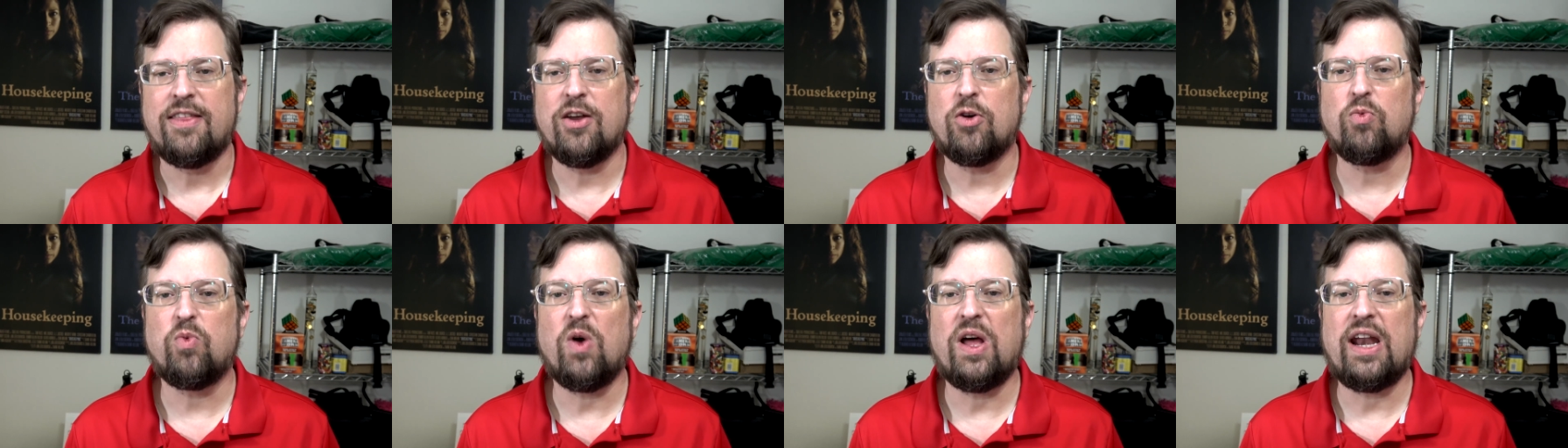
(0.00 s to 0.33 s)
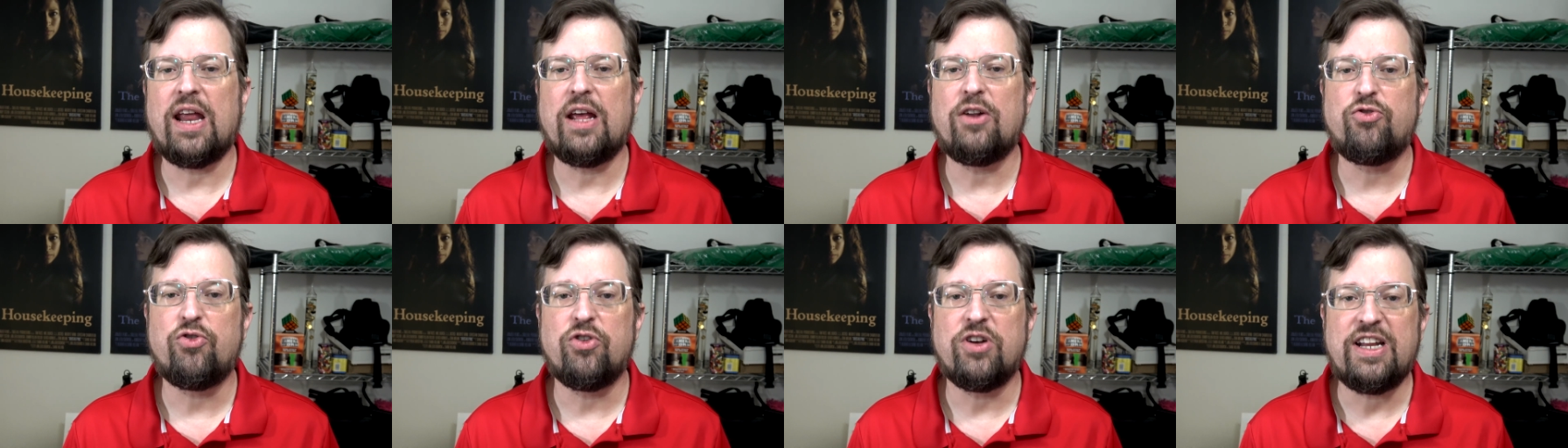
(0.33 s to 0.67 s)
that
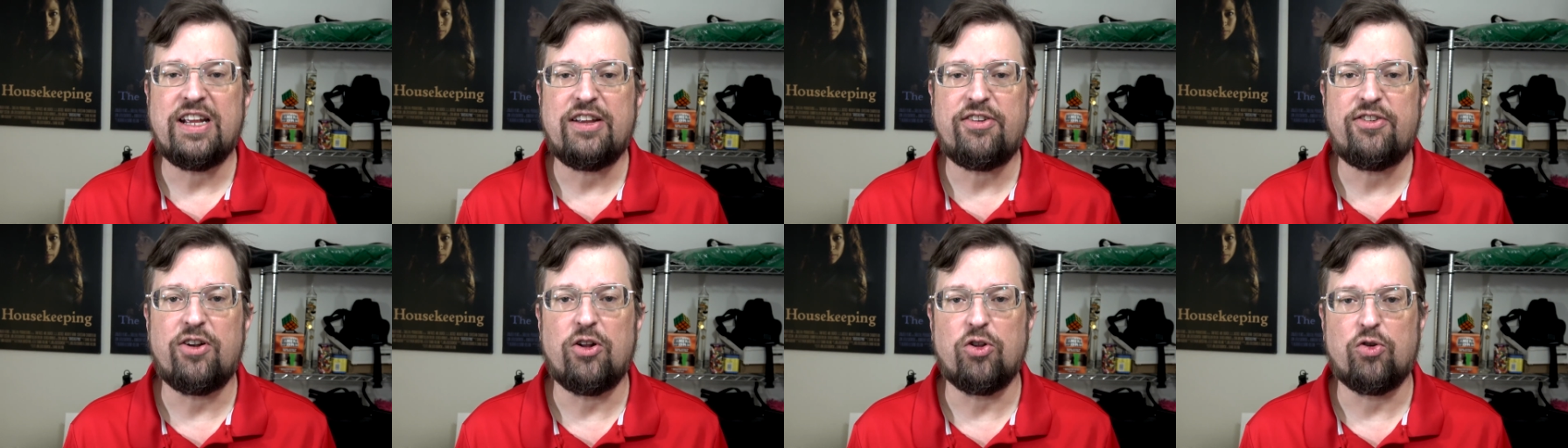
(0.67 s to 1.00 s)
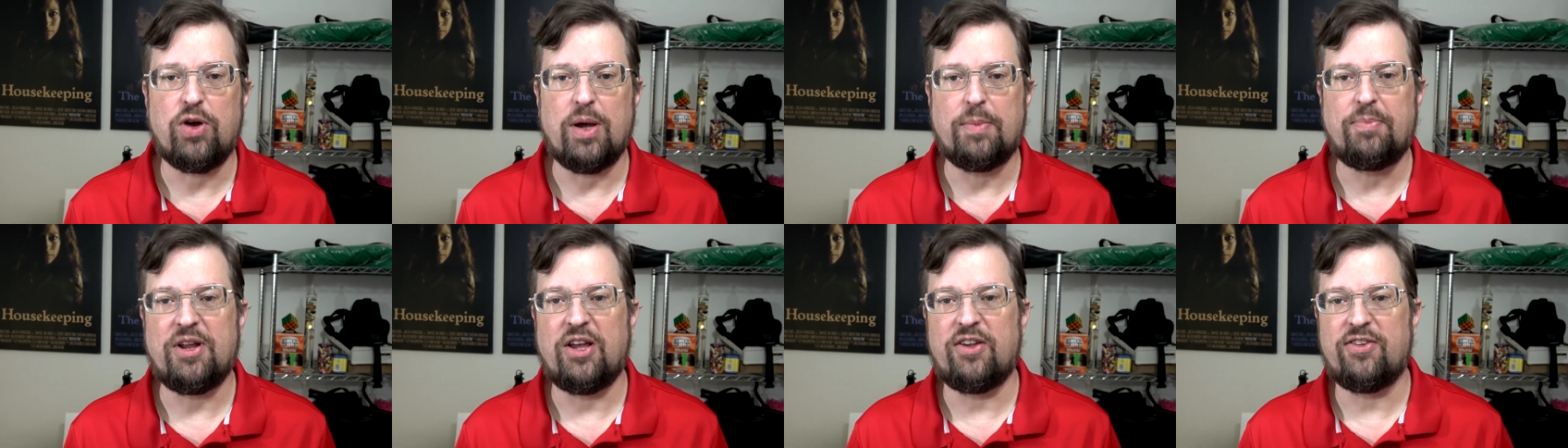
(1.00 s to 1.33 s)
run on traditional
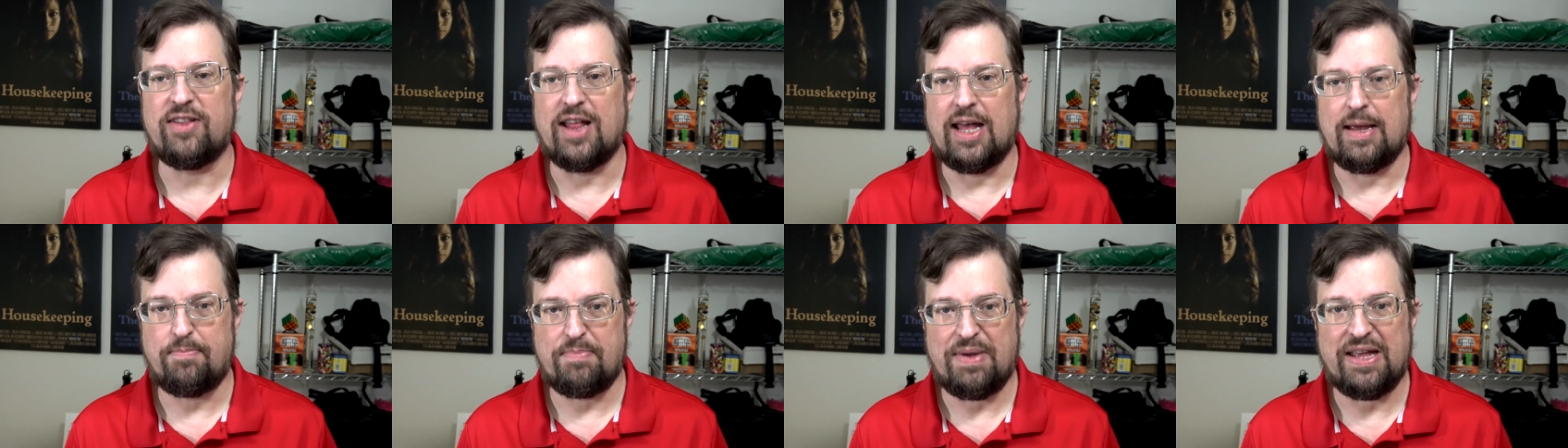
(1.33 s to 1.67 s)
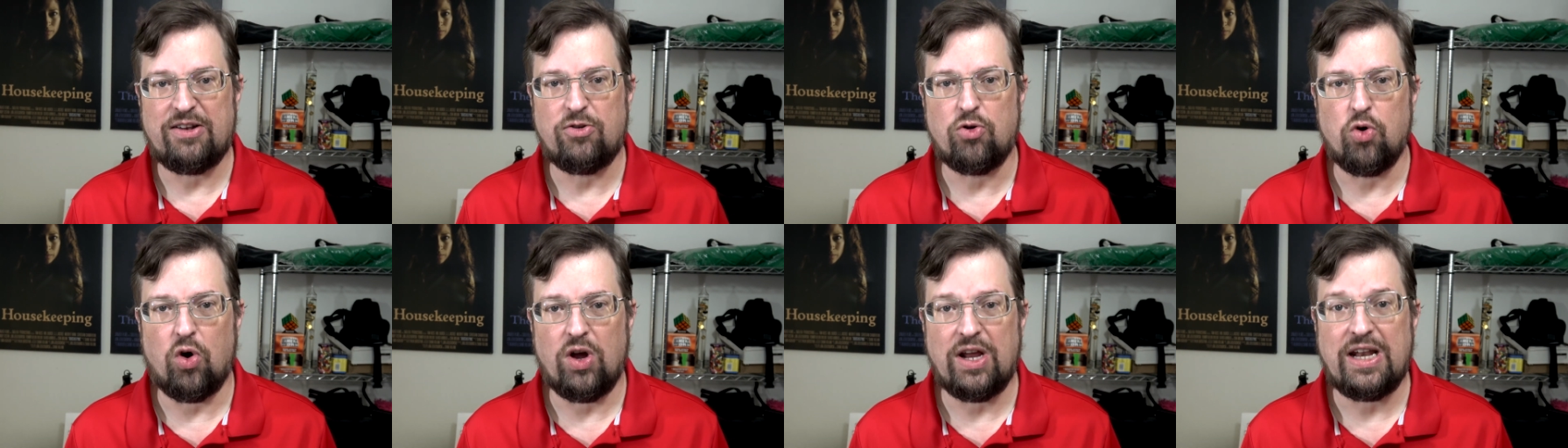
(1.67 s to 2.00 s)
cryptos like
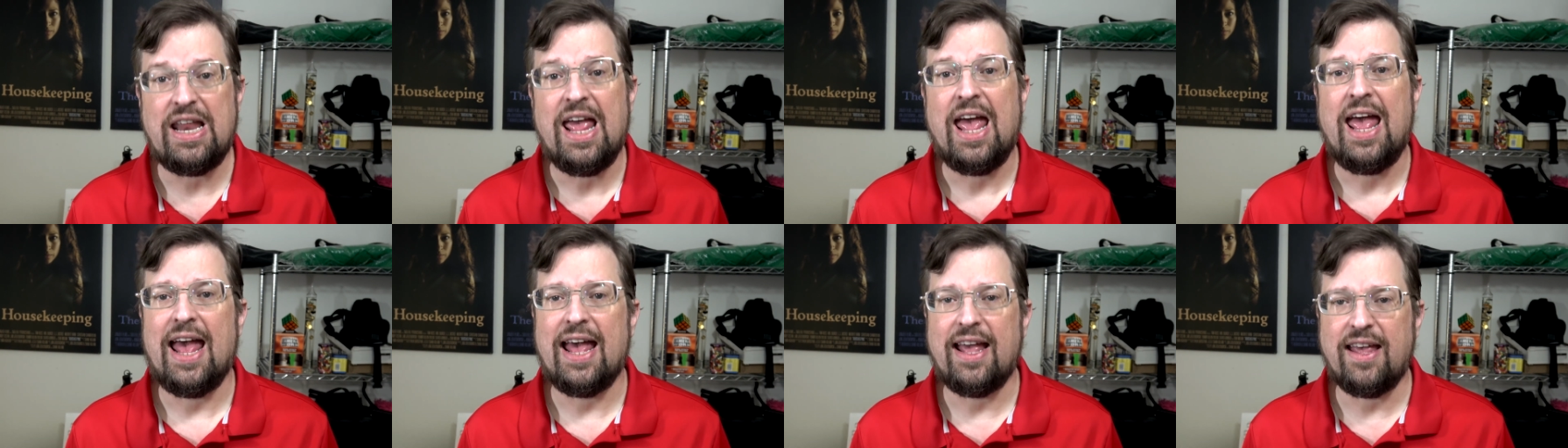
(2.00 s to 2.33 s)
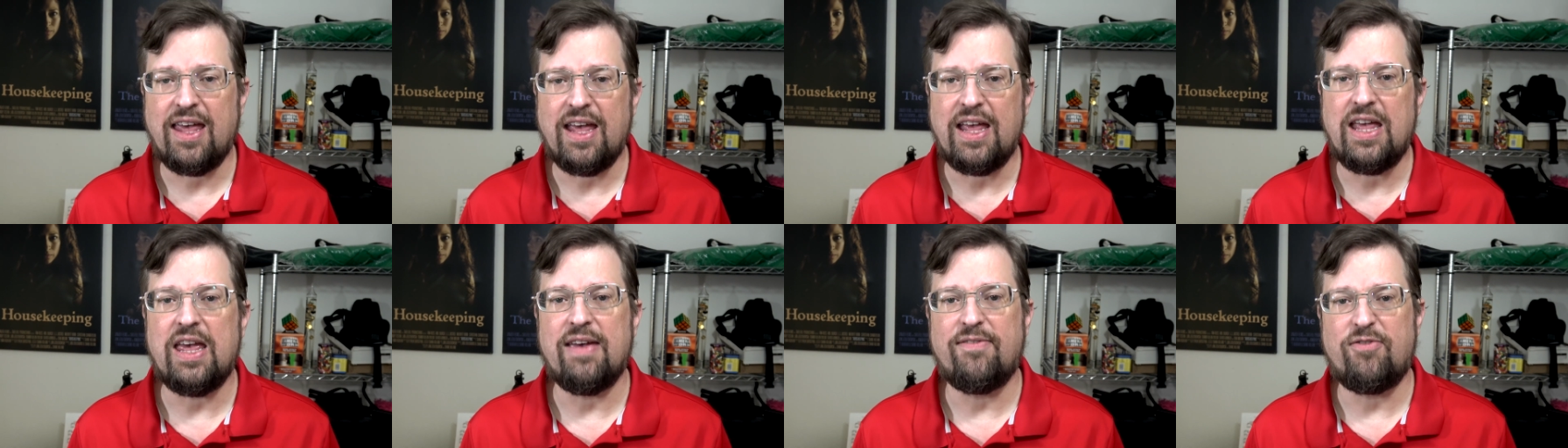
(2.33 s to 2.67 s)
Bitcoin and
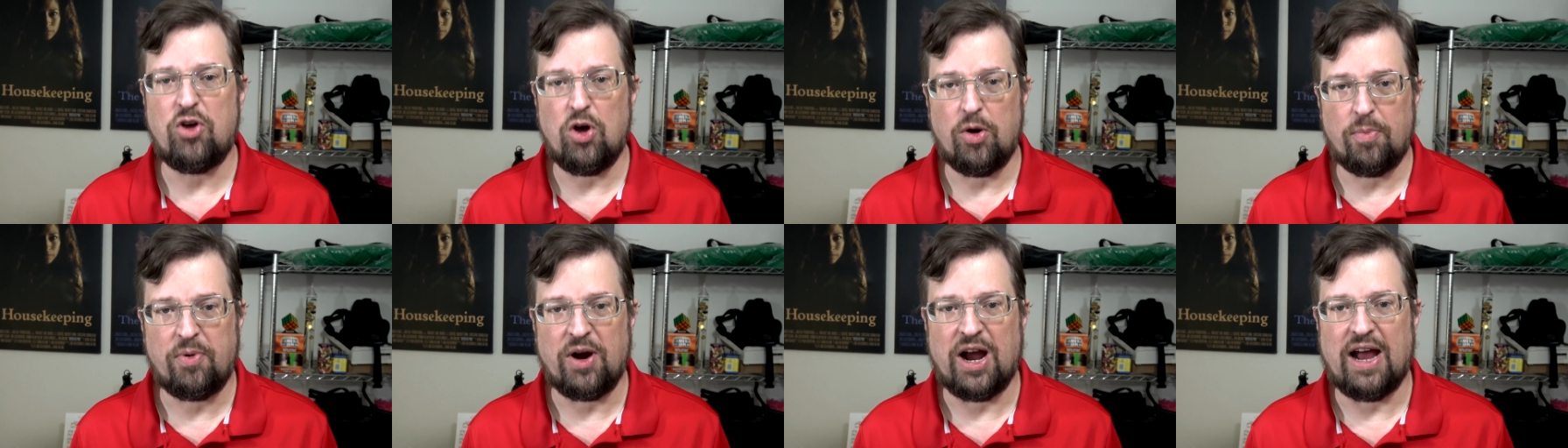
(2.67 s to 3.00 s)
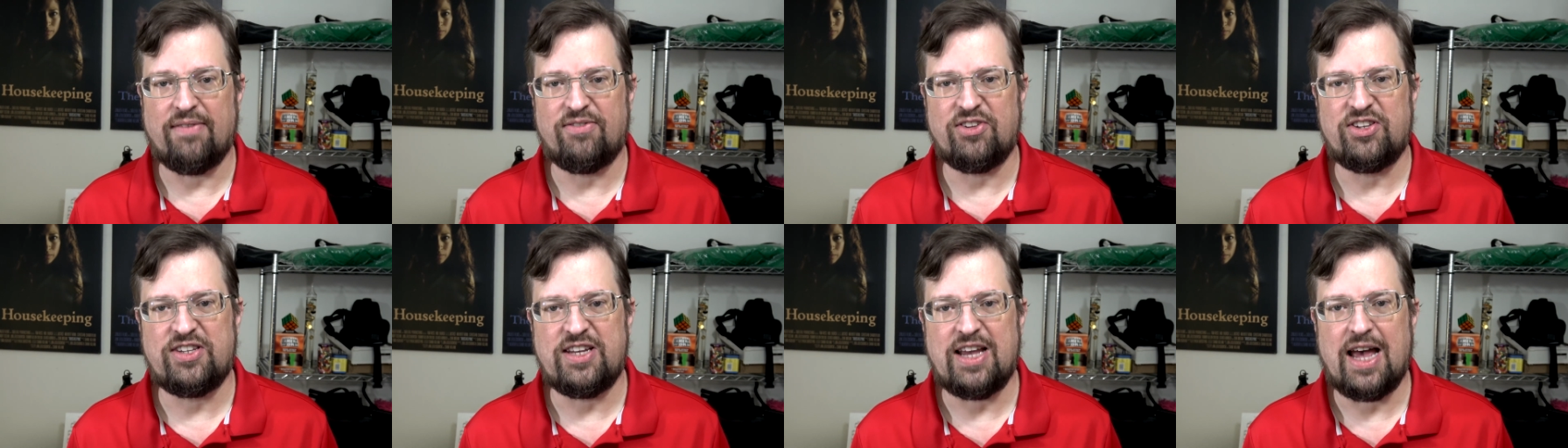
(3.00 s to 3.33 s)
can give you a
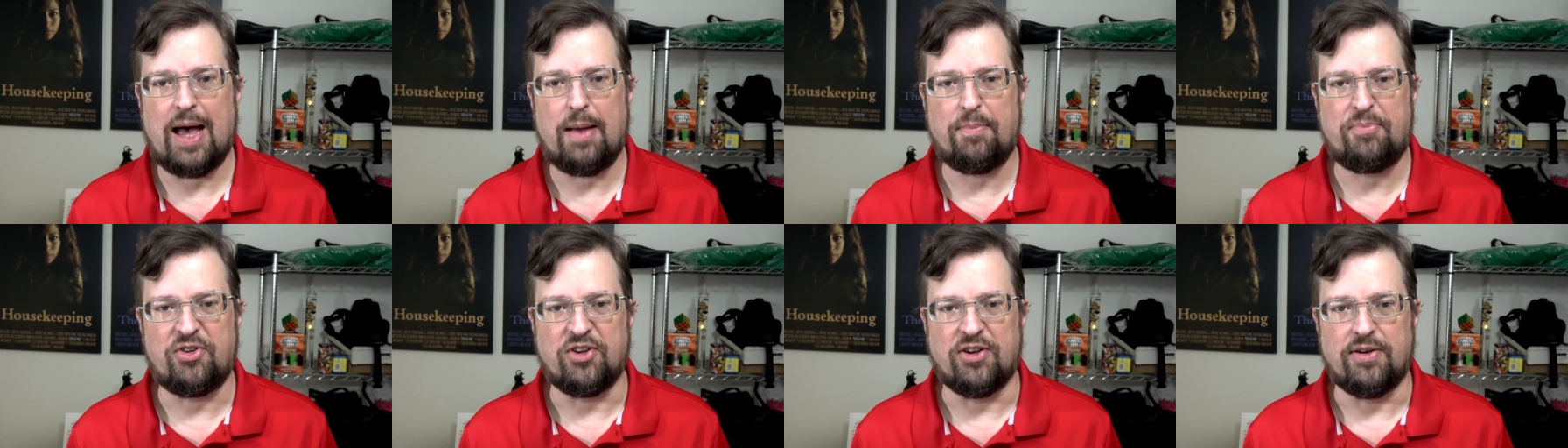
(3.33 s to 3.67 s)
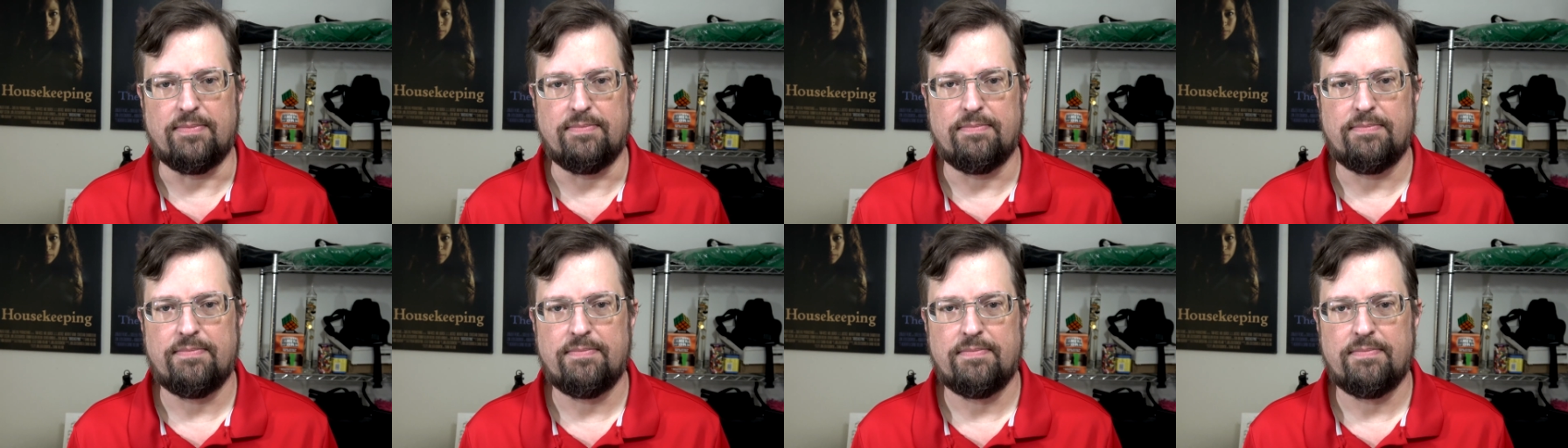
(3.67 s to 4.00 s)
privacy
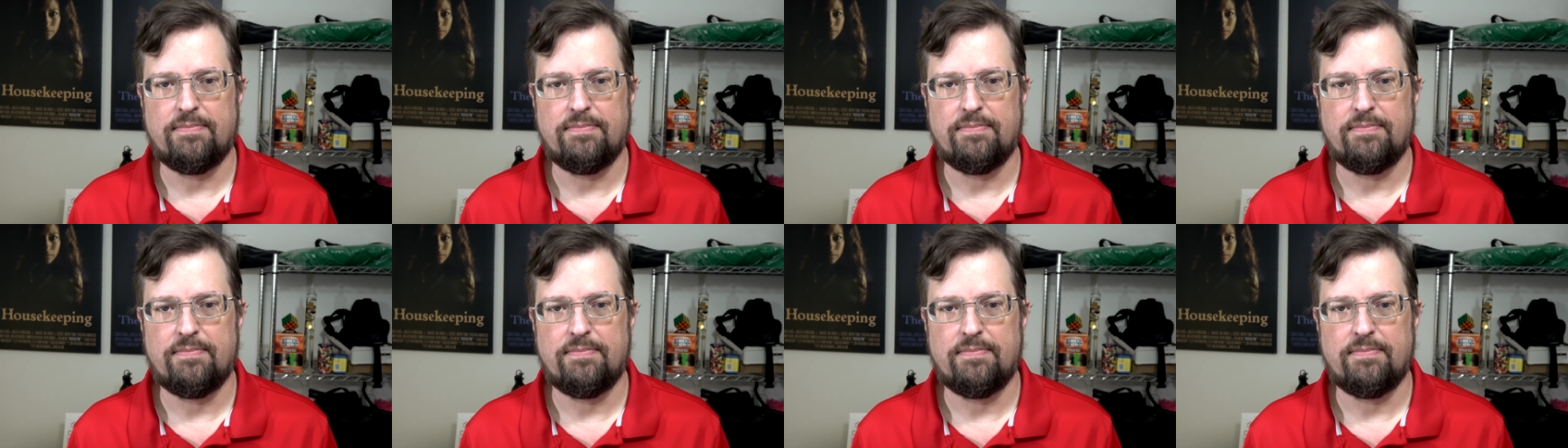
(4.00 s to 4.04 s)
option.